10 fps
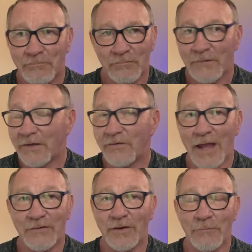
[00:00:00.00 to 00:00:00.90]

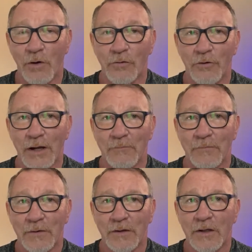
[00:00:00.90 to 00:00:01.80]
exact same program,
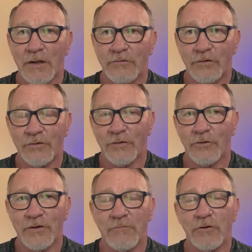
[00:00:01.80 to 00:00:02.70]
just under
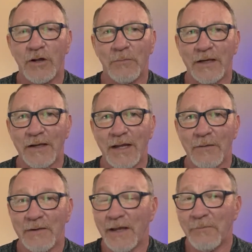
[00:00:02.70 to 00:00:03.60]
a different company
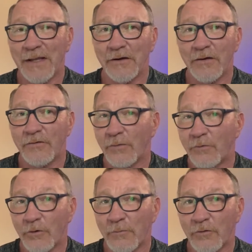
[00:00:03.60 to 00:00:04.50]
name, and they made it a
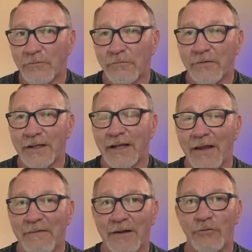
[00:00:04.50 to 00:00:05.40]
subscription fee,
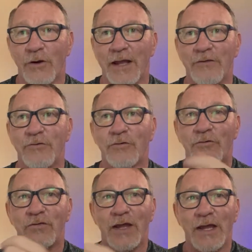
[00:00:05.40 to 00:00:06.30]
and they tried to
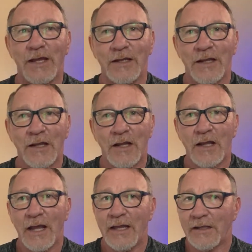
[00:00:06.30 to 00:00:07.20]
say,
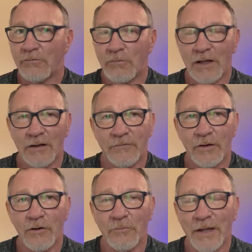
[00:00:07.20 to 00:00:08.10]
hey, well, if you
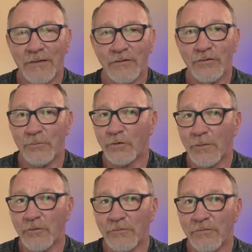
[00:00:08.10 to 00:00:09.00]
don't pay the
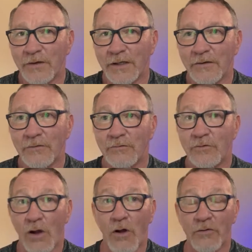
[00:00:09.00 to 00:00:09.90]
subscription fee
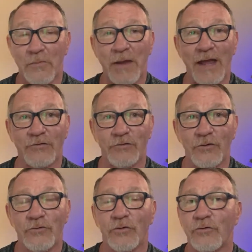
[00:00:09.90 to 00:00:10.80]
to all the past
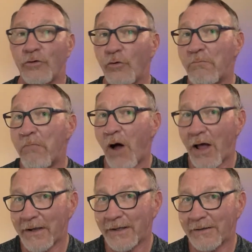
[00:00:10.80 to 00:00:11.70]
users who bought